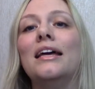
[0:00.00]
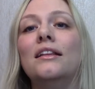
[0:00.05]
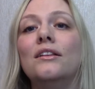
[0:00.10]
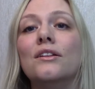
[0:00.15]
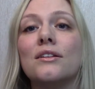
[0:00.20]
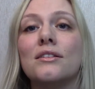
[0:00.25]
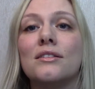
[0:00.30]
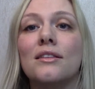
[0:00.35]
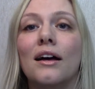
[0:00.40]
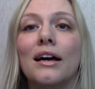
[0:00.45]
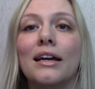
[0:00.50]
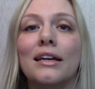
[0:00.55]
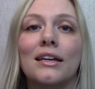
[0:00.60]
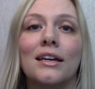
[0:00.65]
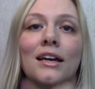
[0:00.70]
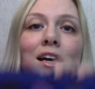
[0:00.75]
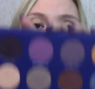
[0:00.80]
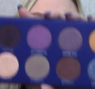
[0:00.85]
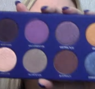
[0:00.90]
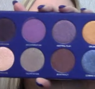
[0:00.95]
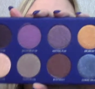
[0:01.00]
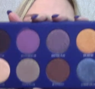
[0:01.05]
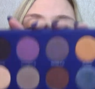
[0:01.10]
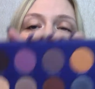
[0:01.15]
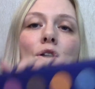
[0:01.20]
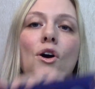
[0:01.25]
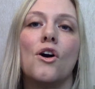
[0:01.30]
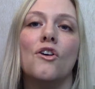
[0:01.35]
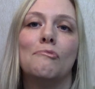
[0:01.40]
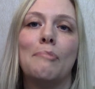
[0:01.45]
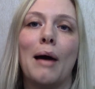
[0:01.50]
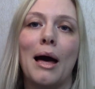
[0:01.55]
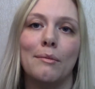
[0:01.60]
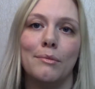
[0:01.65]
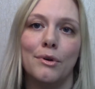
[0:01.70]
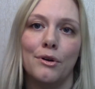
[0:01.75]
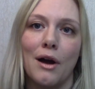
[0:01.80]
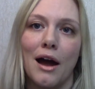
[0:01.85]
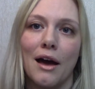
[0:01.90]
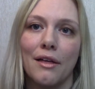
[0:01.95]
looks like knockoff Pat
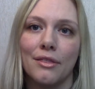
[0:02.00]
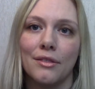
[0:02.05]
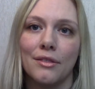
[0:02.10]
McGrath.